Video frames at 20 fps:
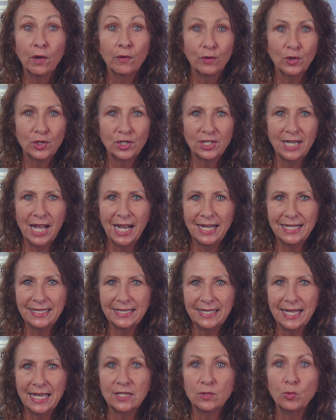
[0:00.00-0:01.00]
Verse 9
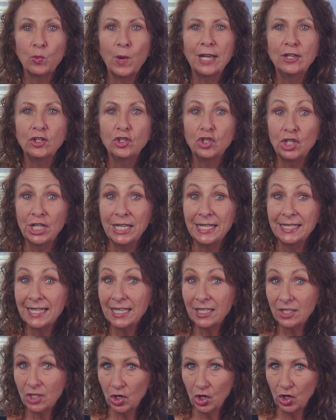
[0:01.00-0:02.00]
says, When
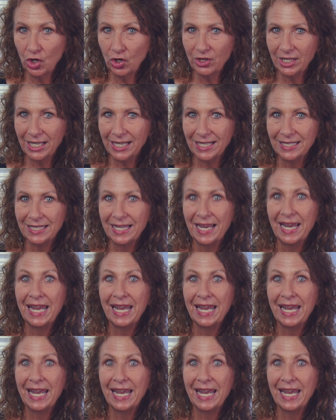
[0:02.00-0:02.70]
Jesus heard this,